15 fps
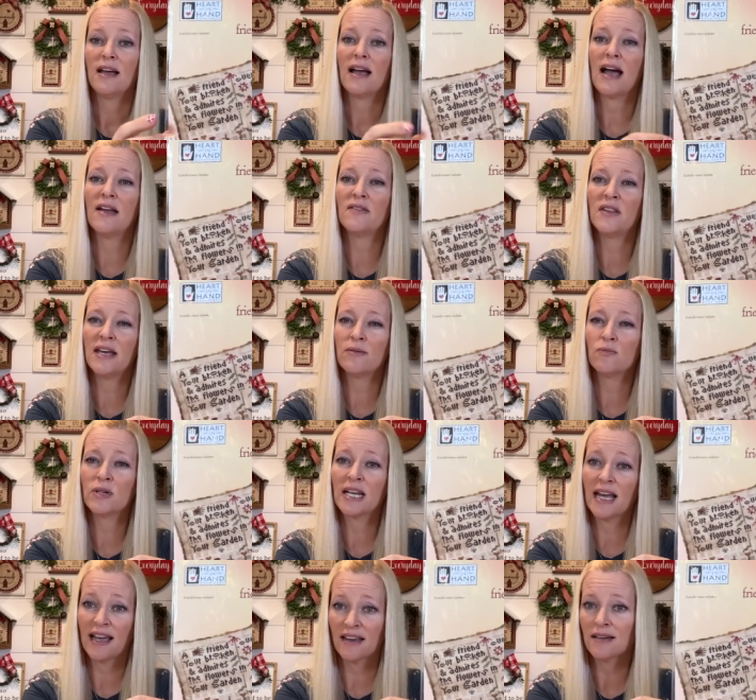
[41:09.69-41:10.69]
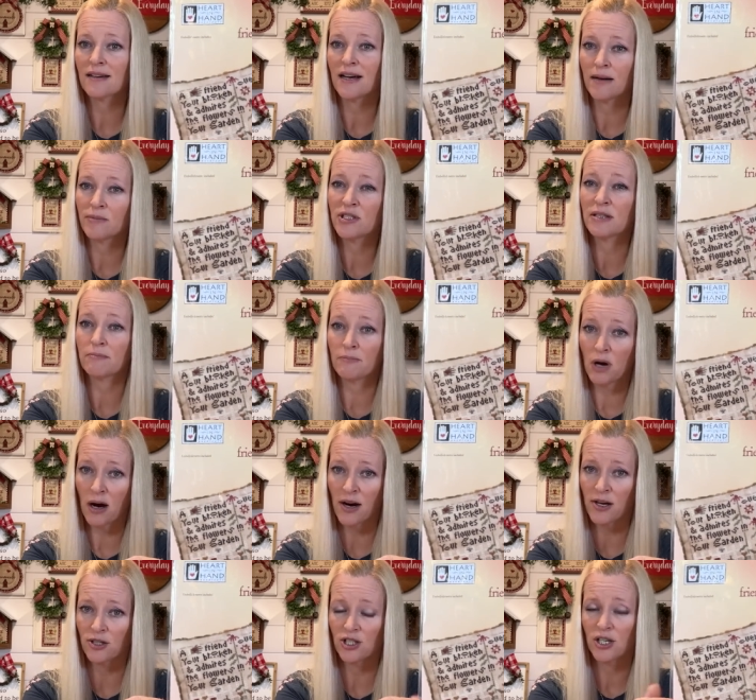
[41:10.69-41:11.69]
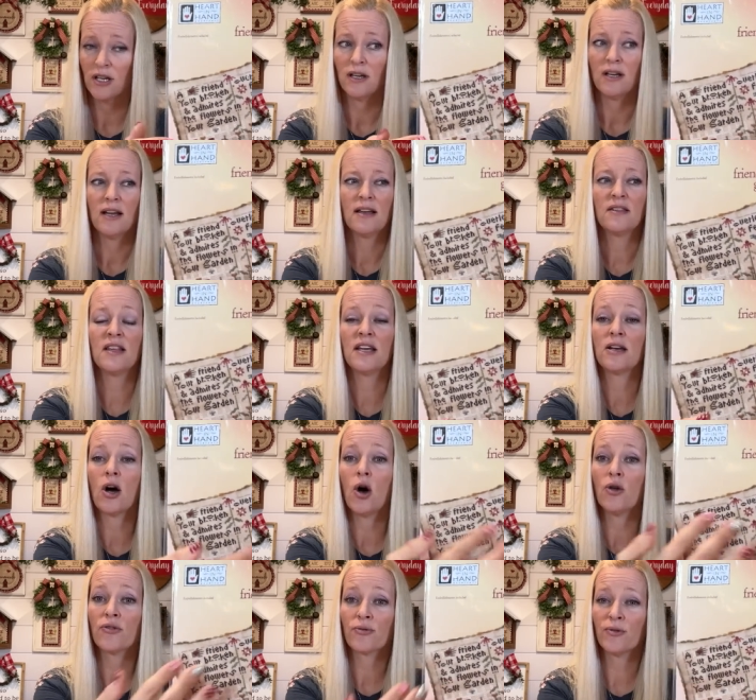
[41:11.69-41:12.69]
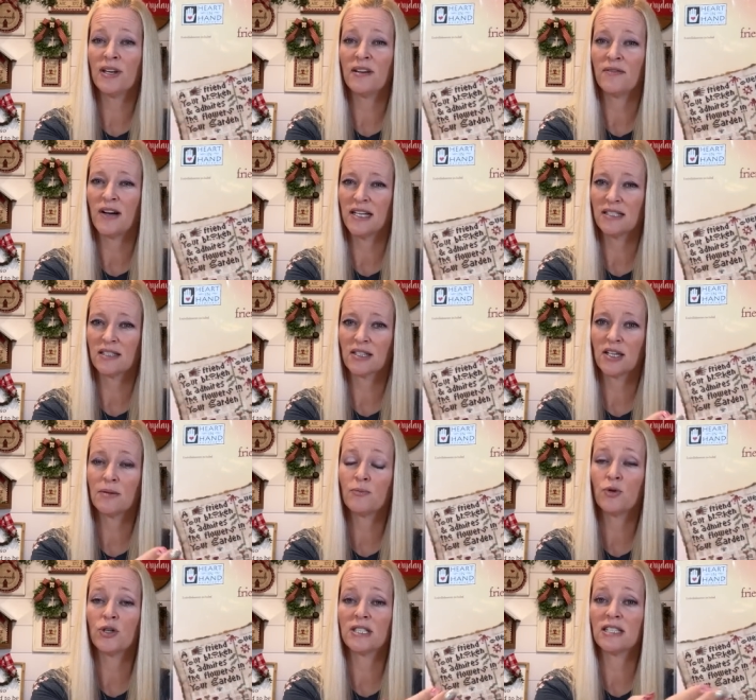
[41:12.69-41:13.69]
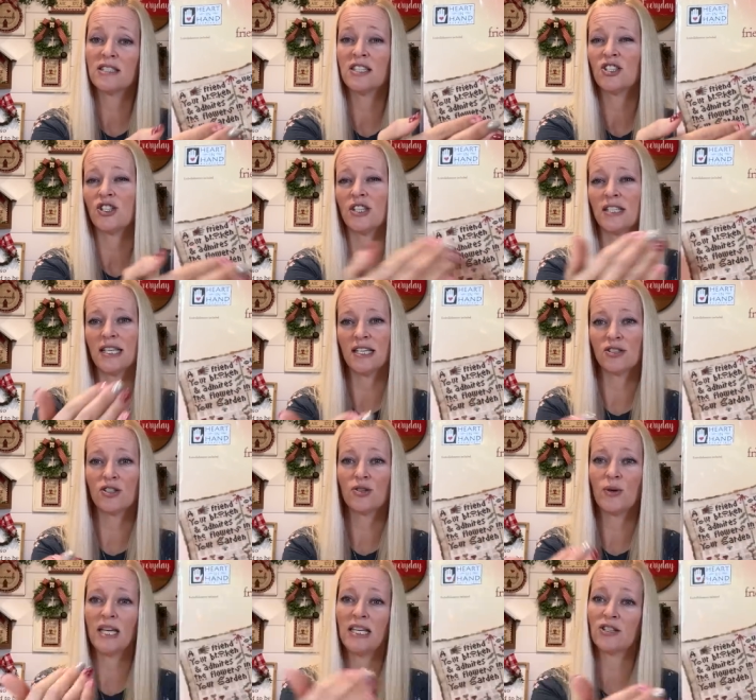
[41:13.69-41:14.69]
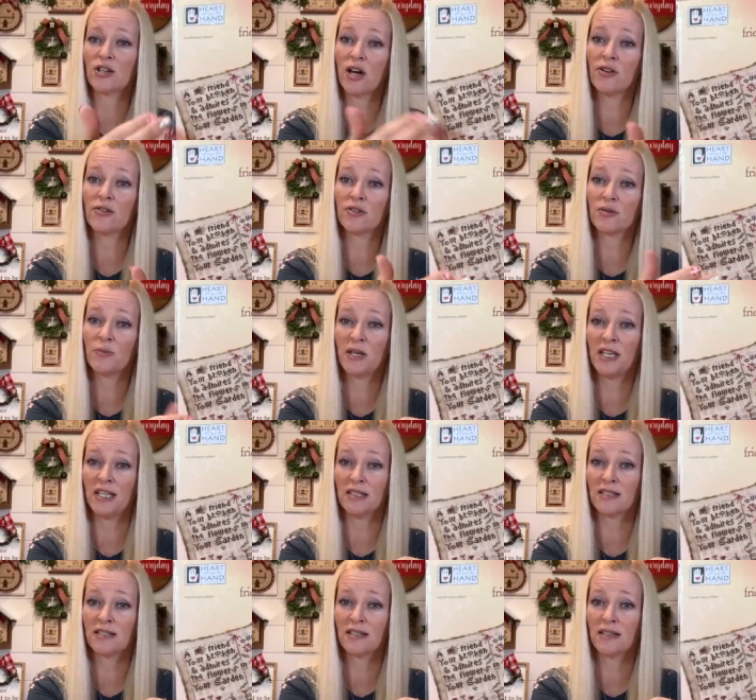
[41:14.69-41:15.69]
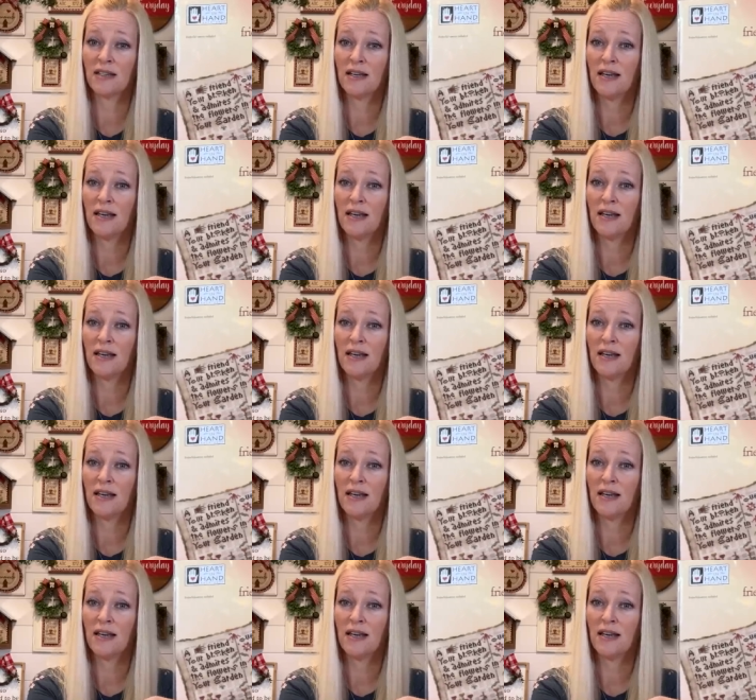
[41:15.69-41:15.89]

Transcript: And then when Anna comes in March, then all three of us can put stitches into each other's piece.